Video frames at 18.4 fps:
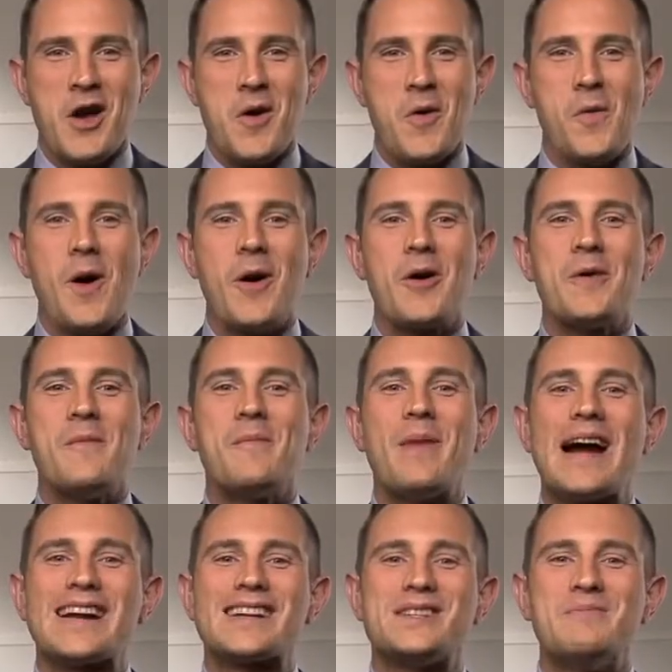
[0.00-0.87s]
Welcome
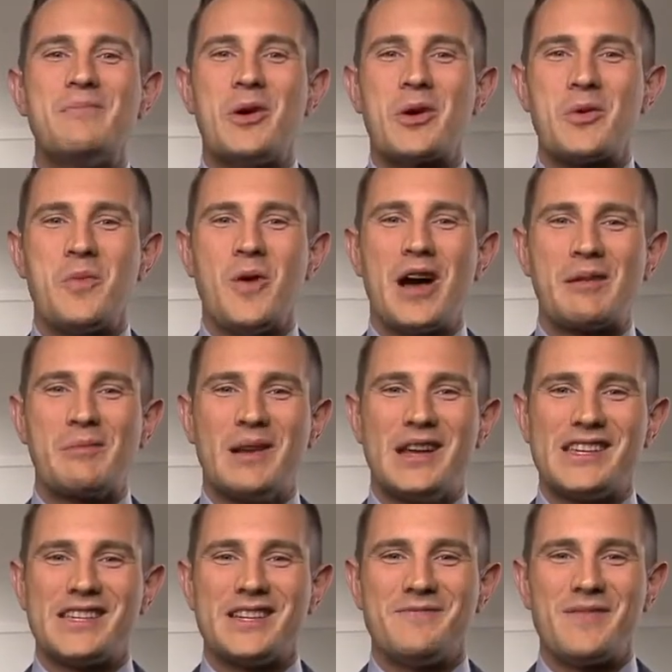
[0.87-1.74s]
back to Modern
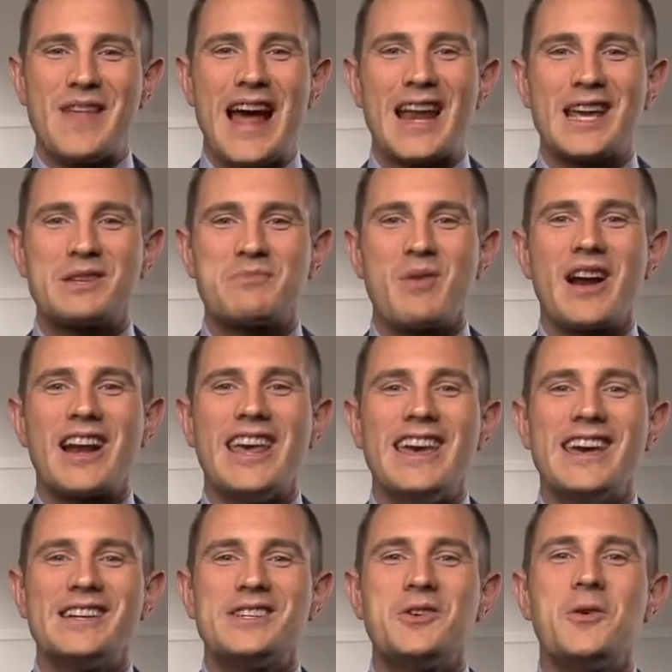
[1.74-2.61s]
Workplace. Alex Bradley
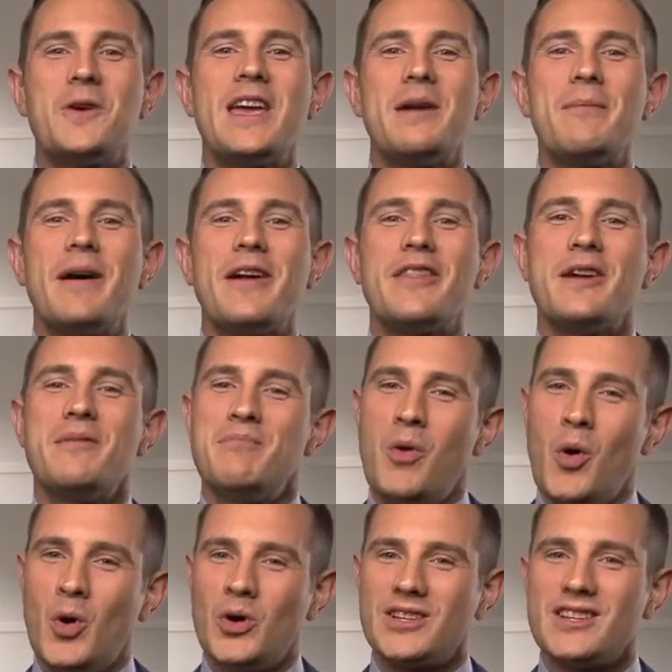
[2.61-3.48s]
here talking about the
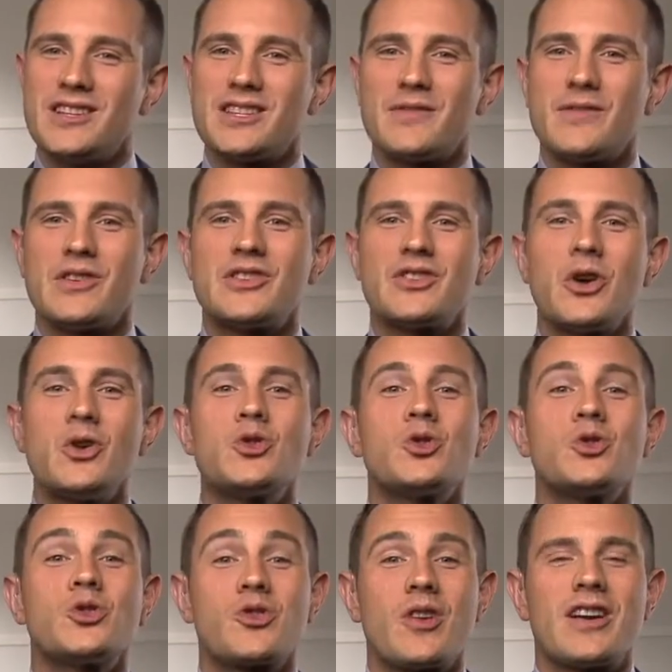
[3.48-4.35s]
importance of a
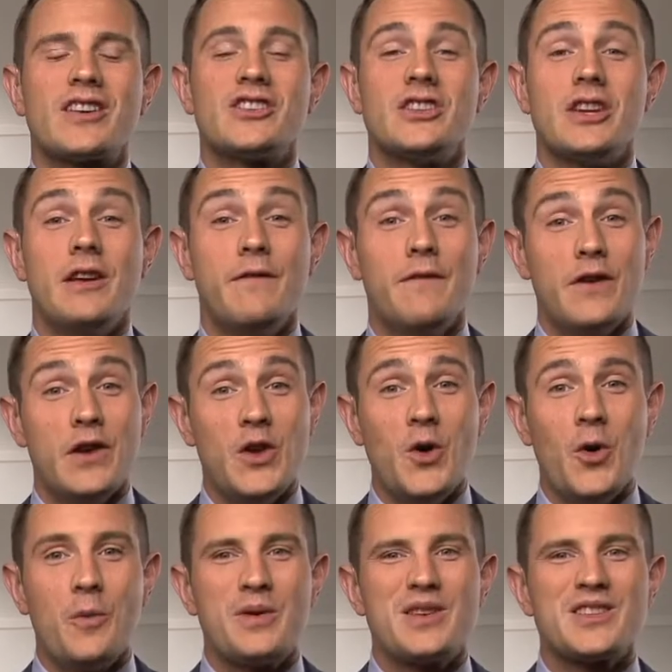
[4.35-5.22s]
social strategy for
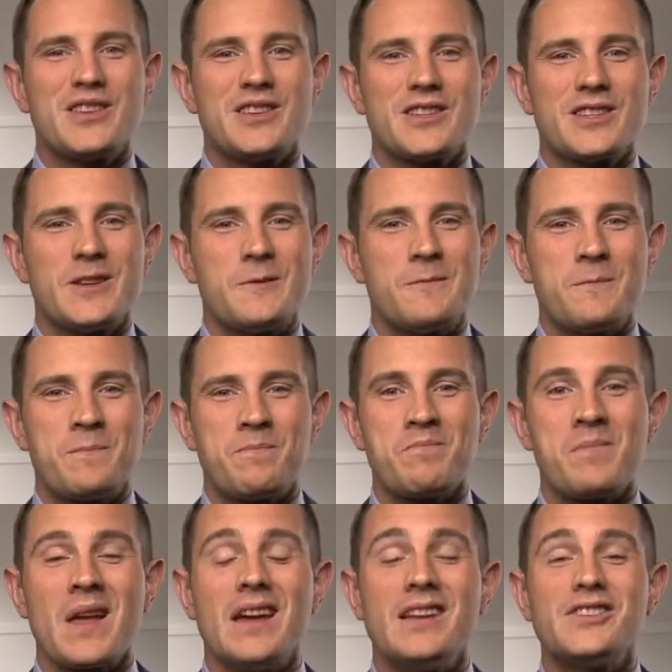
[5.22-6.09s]
your business.
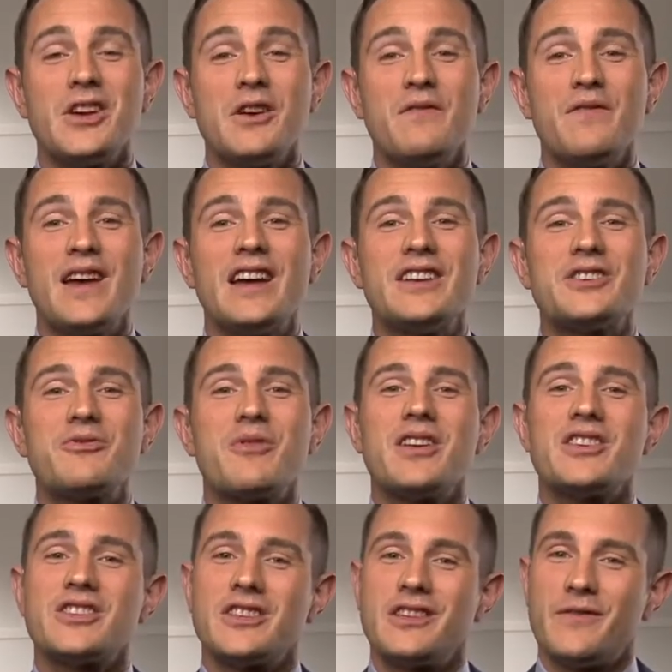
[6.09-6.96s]
Don't forget to
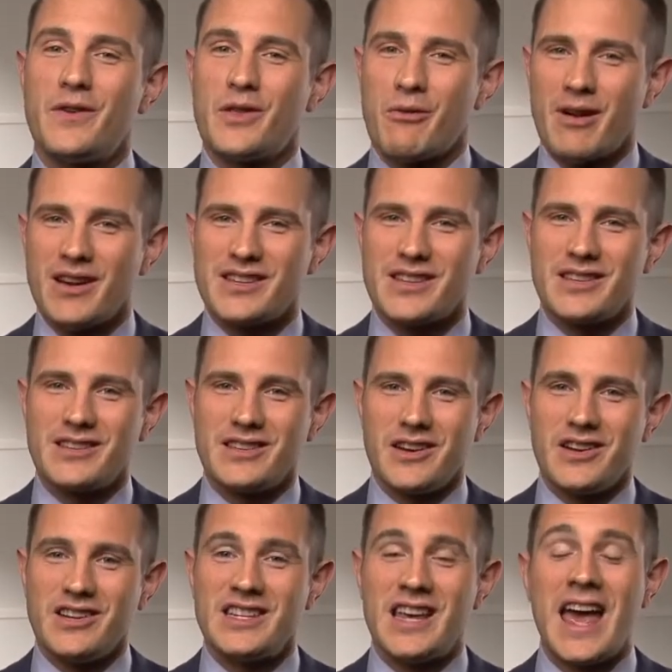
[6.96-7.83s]
register for the rest of the
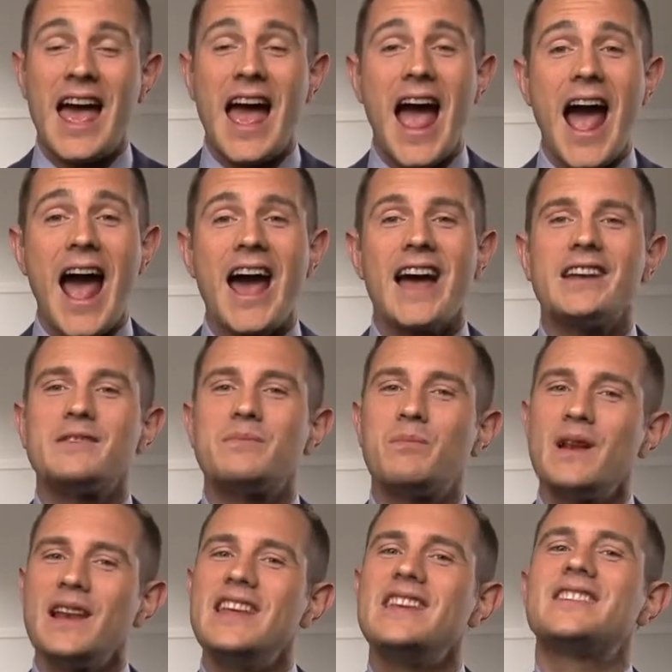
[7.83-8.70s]
series and
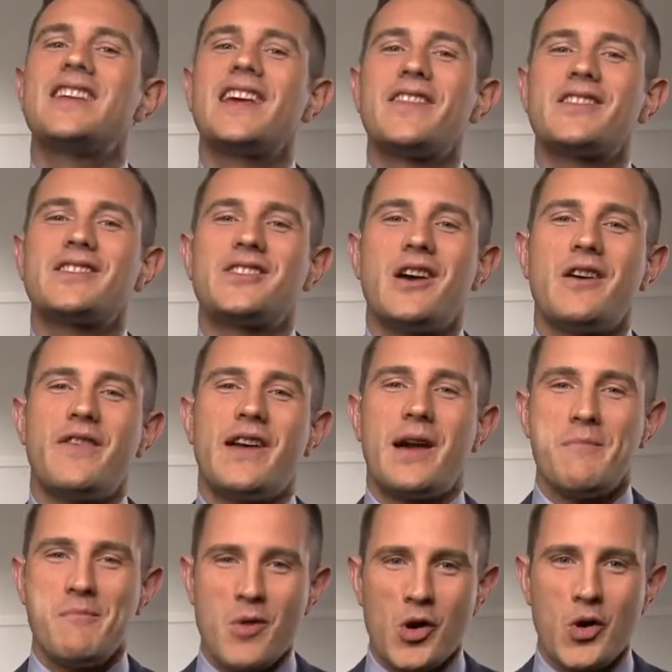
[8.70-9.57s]
please take the survey
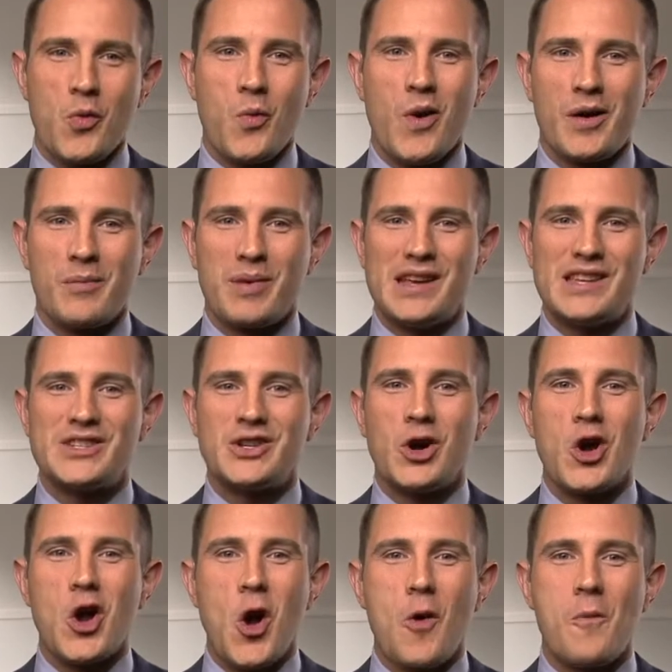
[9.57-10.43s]
at
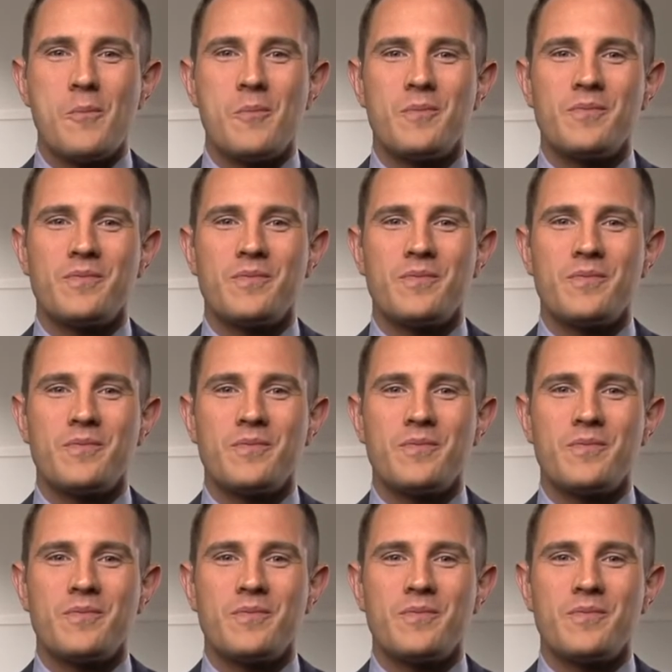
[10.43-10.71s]
modernworkplace.com.